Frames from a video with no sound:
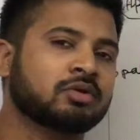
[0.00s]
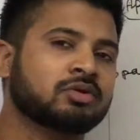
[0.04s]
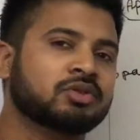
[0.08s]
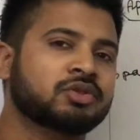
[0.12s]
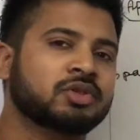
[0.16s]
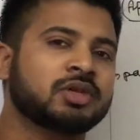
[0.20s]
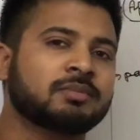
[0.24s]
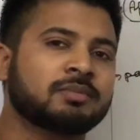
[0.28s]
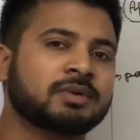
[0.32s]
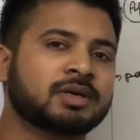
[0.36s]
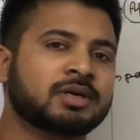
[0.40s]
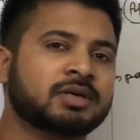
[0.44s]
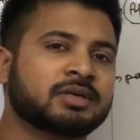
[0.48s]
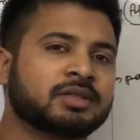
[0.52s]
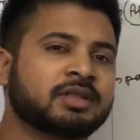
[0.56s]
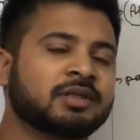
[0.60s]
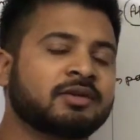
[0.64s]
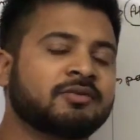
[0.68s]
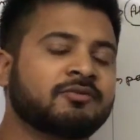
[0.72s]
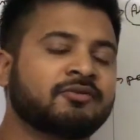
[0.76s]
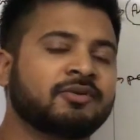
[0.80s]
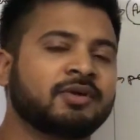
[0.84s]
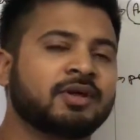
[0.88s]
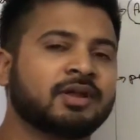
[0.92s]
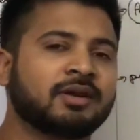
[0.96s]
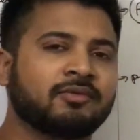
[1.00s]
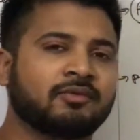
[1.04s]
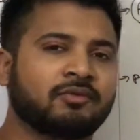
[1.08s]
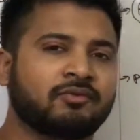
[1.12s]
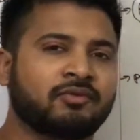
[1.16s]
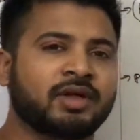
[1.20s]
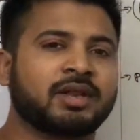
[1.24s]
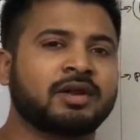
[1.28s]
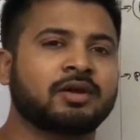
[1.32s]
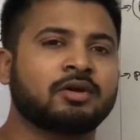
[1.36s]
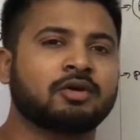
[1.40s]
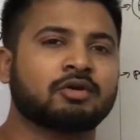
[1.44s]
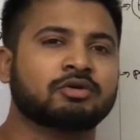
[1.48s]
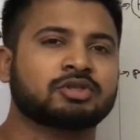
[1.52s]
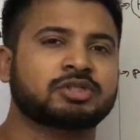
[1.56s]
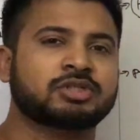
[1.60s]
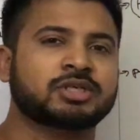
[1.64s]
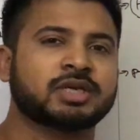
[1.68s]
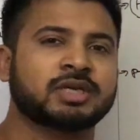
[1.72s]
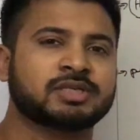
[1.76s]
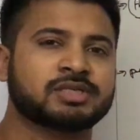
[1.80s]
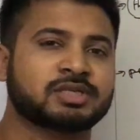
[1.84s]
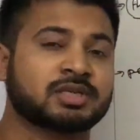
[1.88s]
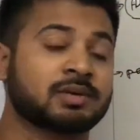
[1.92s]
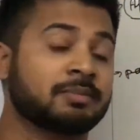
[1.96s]
or 3 minutes, they feel very
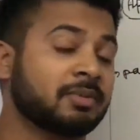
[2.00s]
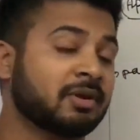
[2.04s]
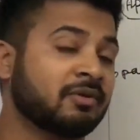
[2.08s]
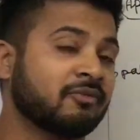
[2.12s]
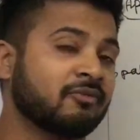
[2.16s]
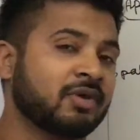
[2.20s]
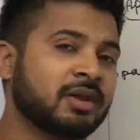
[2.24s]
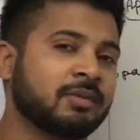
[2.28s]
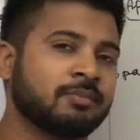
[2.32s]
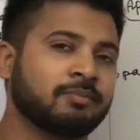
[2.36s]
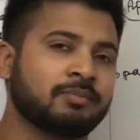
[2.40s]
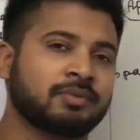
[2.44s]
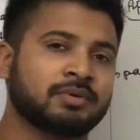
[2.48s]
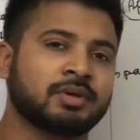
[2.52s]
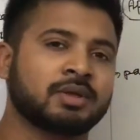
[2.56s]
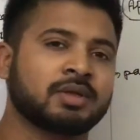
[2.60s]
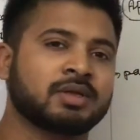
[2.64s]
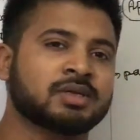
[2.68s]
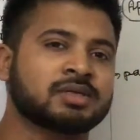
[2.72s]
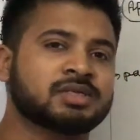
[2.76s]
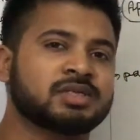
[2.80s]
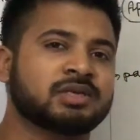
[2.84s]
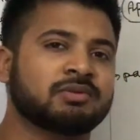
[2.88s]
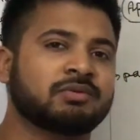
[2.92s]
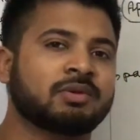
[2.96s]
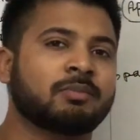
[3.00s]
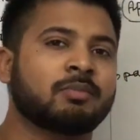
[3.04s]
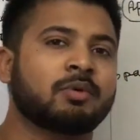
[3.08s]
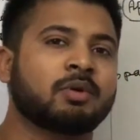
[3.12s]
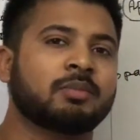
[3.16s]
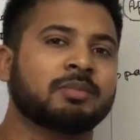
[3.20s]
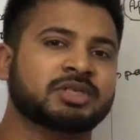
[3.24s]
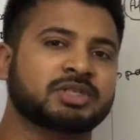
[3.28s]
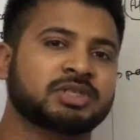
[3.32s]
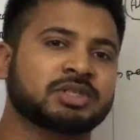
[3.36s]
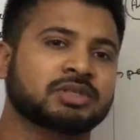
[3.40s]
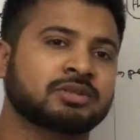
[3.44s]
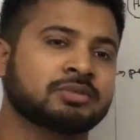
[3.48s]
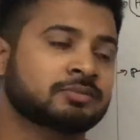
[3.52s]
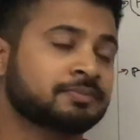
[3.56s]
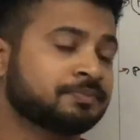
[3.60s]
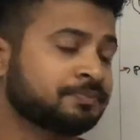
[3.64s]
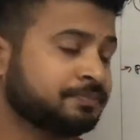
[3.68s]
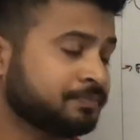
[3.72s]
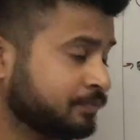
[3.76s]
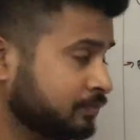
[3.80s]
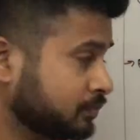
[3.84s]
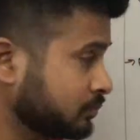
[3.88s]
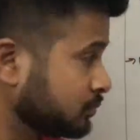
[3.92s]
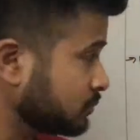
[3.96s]
nausea and sometimes very severe vomiting,
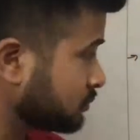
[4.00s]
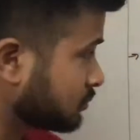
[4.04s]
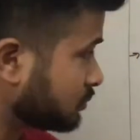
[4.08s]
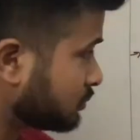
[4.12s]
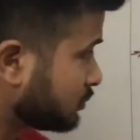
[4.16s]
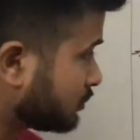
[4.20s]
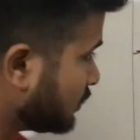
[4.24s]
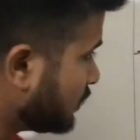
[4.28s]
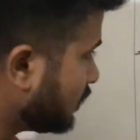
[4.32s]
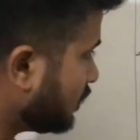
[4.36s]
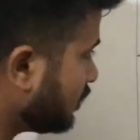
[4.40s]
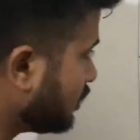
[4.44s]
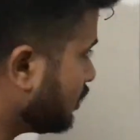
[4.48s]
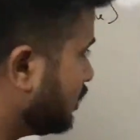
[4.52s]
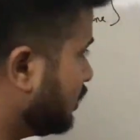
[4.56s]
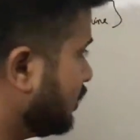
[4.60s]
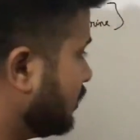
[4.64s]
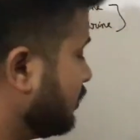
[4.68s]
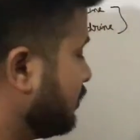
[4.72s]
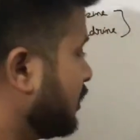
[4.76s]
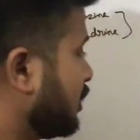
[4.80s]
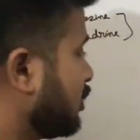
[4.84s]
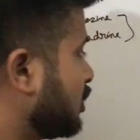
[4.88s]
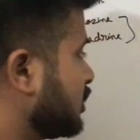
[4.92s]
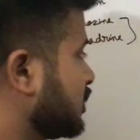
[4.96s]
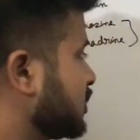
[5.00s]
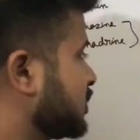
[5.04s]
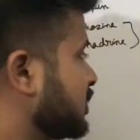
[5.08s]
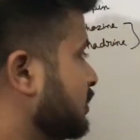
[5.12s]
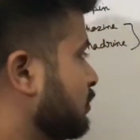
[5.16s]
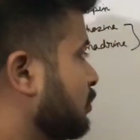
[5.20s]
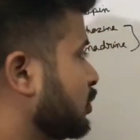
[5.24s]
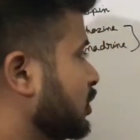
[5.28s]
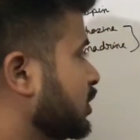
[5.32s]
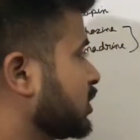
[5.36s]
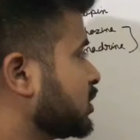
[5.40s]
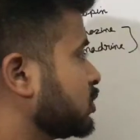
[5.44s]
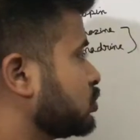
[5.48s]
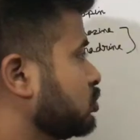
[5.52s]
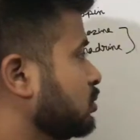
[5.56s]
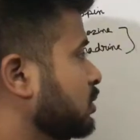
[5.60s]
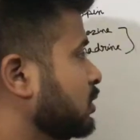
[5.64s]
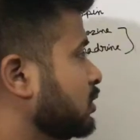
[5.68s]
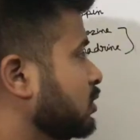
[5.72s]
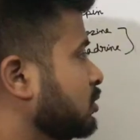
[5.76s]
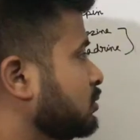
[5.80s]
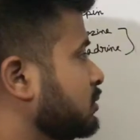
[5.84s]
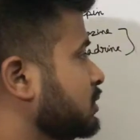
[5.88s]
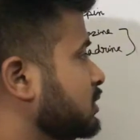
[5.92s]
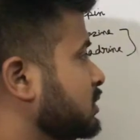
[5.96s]
because it's a potent
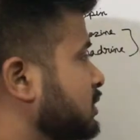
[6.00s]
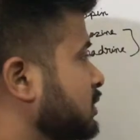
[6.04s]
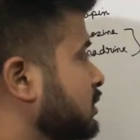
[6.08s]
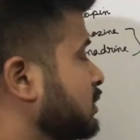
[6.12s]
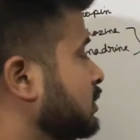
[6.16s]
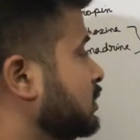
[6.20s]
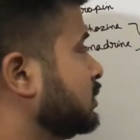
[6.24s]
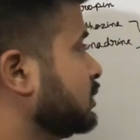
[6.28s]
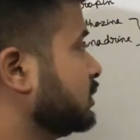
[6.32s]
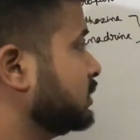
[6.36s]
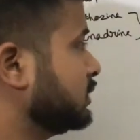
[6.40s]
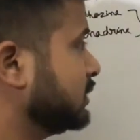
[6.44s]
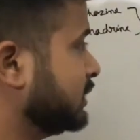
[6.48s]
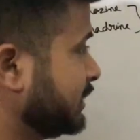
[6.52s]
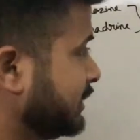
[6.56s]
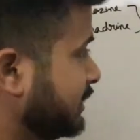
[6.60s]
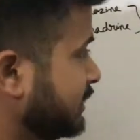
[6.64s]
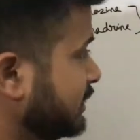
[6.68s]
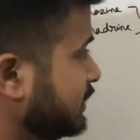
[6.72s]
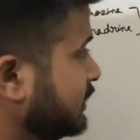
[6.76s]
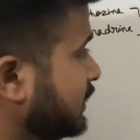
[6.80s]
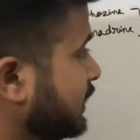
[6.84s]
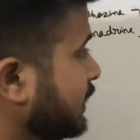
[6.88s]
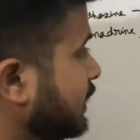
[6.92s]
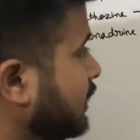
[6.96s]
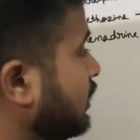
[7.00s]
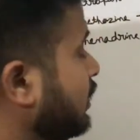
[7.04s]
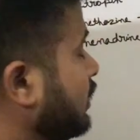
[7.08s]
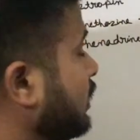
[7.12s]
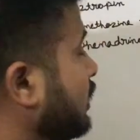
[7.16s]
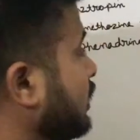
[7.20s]
stimulator of the CTJ,